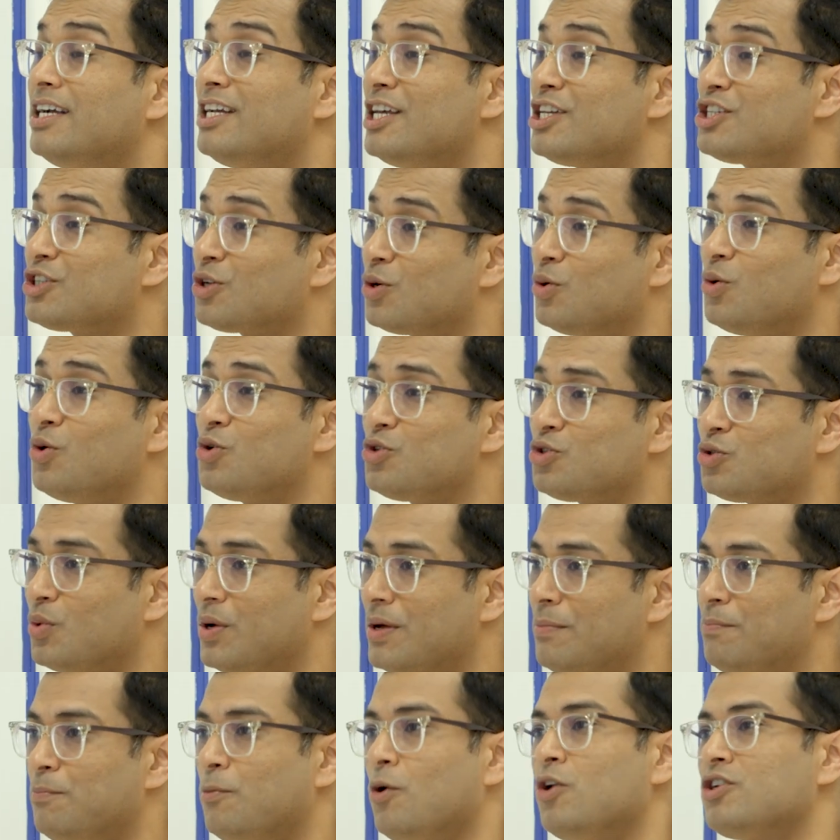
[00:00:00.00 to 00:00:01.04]
is close to
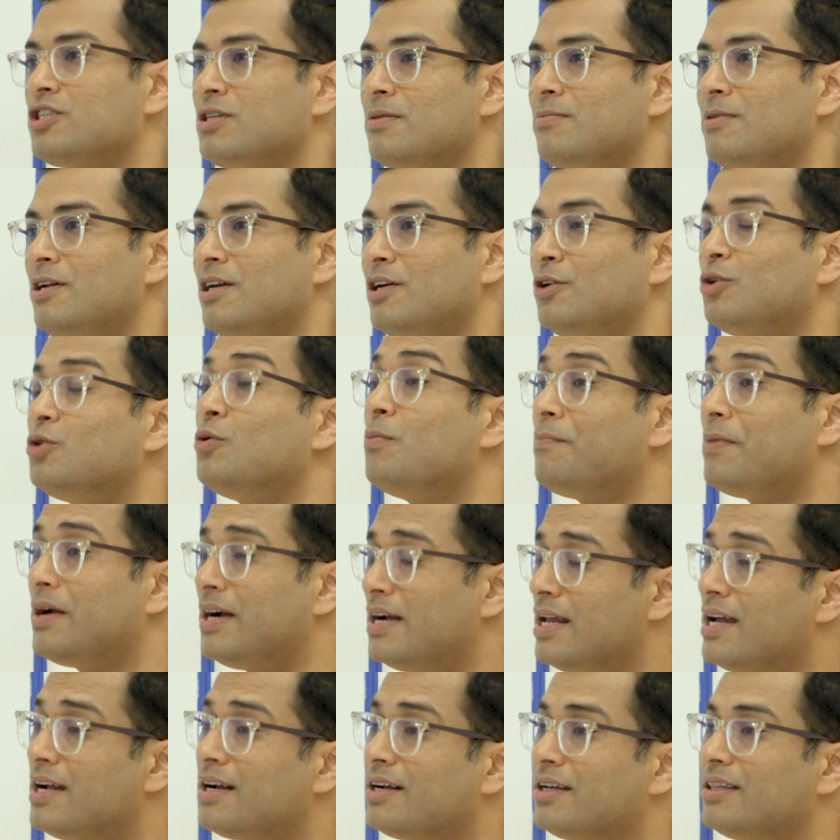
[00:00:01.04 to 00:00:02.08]
impossible to
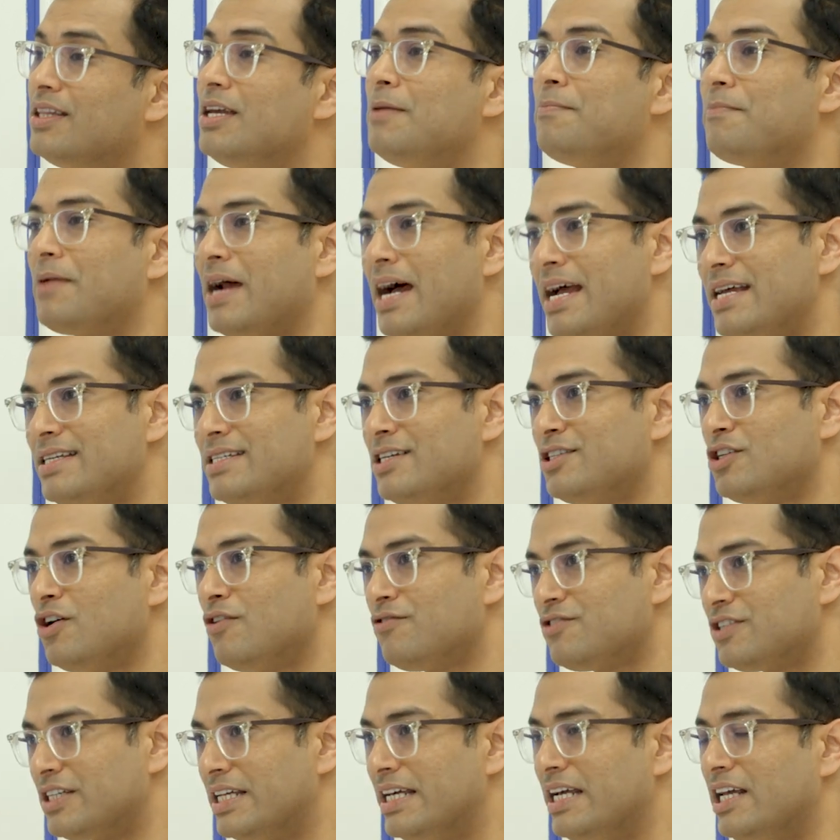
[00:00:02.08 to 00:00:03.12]
predict the prices of
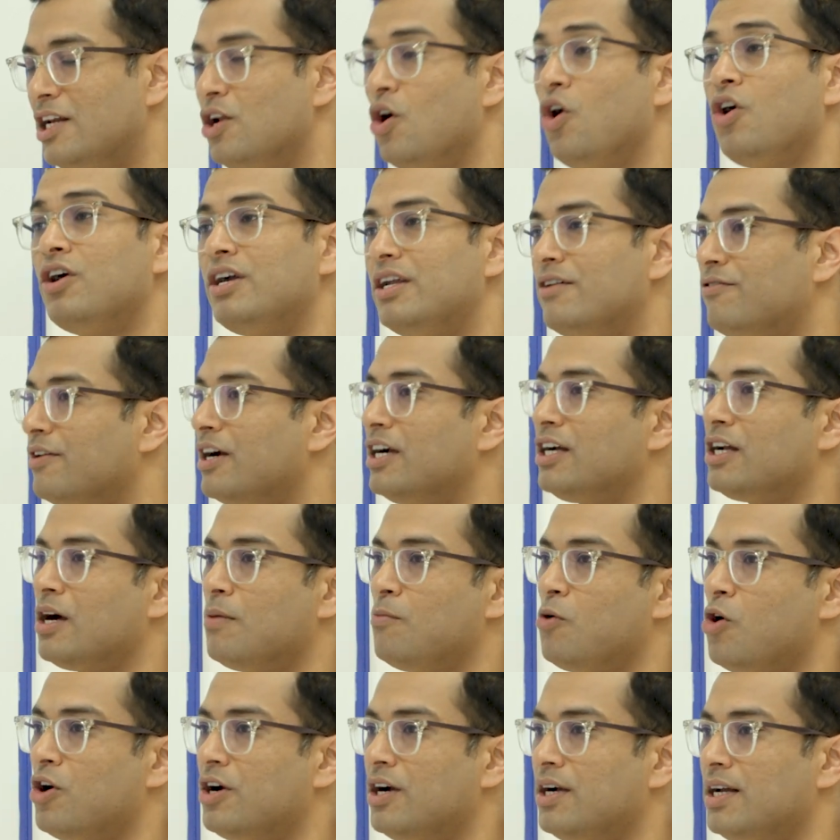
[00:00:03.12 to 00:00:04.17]
steel or different
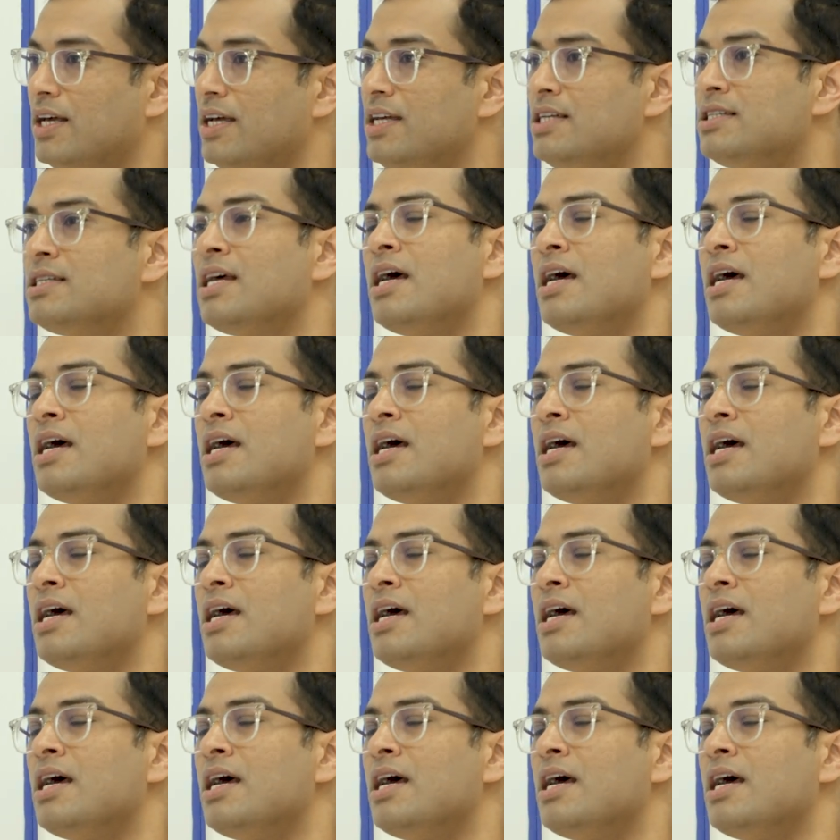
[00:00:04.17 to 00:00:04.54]
commodities